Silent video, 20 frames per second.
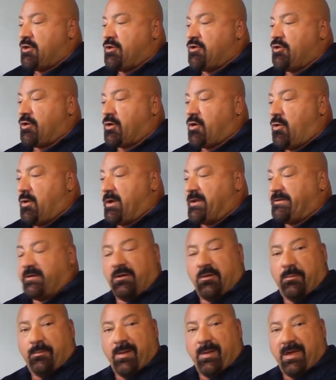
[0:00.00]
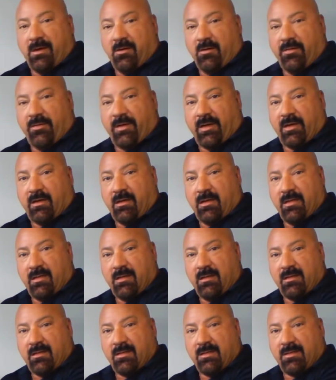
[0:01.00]
You're going to peel
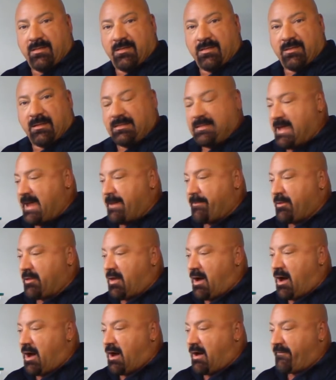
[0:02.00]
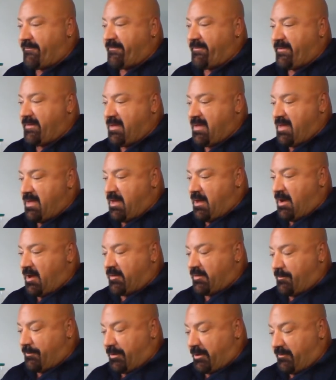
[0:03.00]
the label off
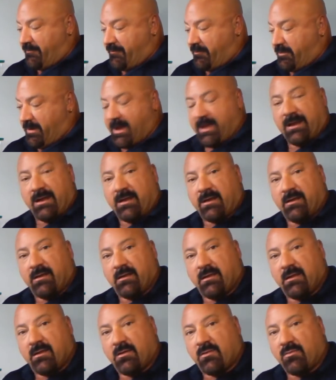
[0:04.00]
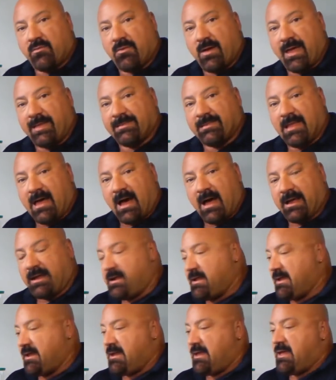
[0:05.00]
on the perforated red
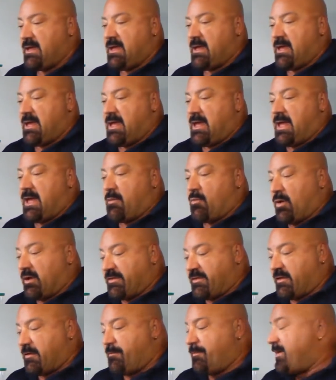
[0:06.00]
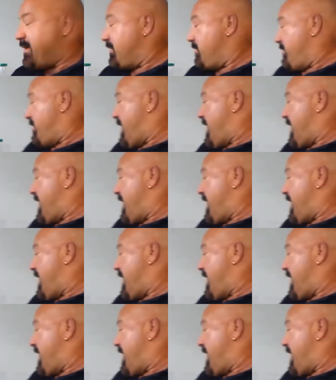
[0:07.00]
line. Once you peel